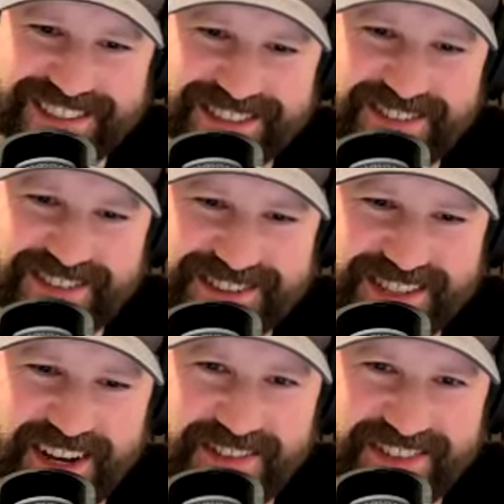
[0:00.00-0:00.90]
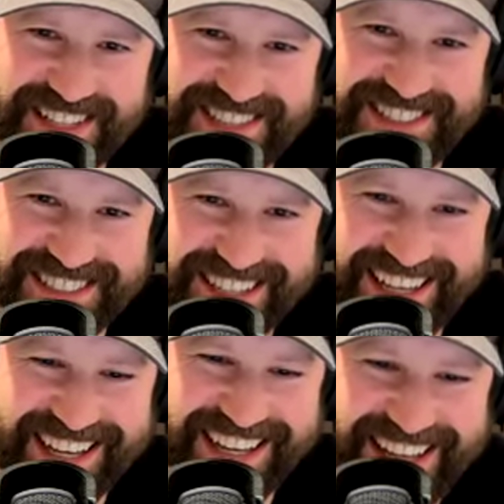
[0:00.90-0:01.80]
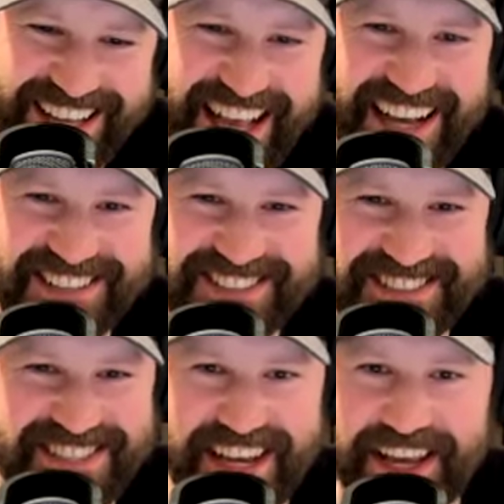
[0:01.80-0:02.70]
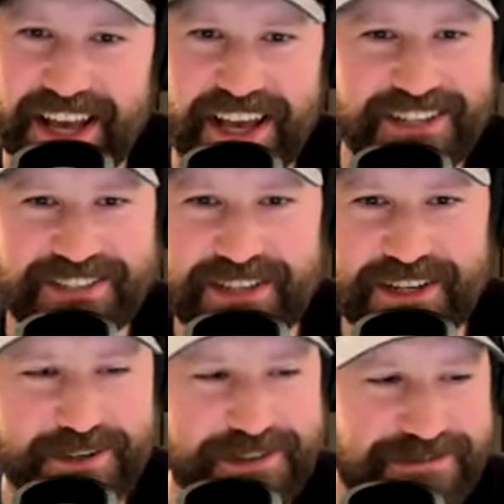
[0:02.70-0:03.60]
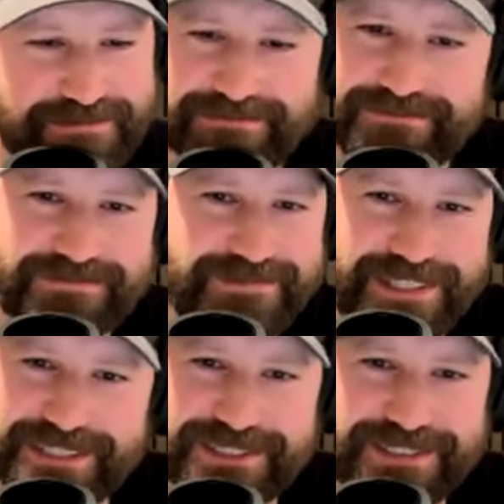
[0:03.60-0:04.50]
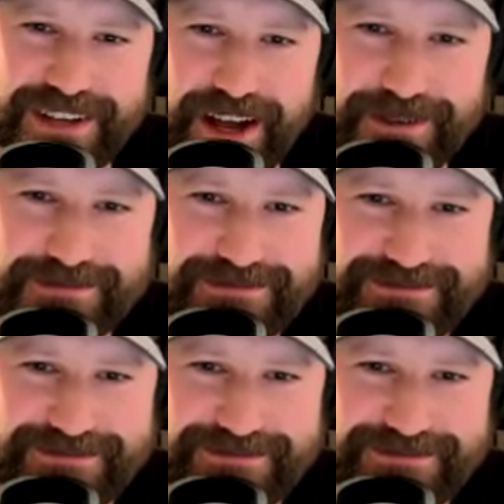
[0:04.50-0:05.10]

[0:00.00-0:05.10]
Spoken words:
some of those comments. I was just like, dude, just stop.